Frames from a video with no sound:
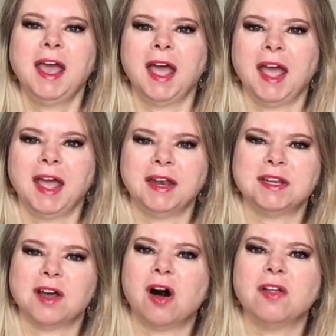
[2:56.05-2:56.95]

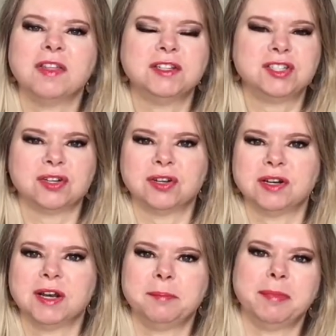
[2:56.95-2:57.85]
and all the
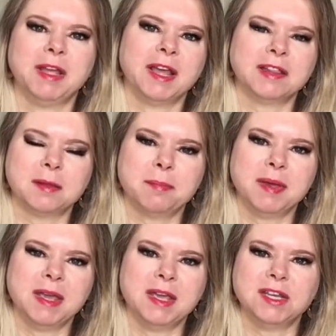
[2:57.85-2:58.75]
dirt and being at the
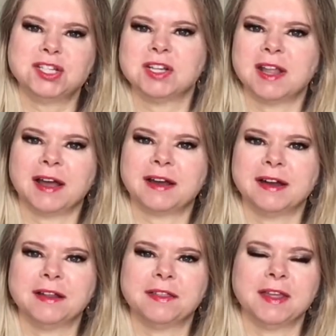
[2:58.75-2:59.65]
beach and that
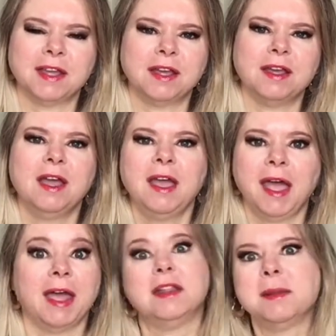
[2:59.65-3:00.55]
kind of thing.
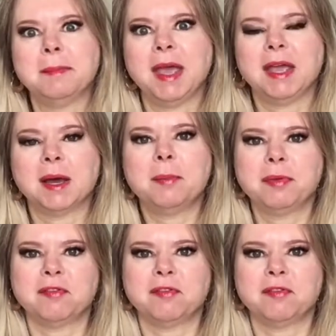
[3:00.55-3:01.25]
And the makeup, if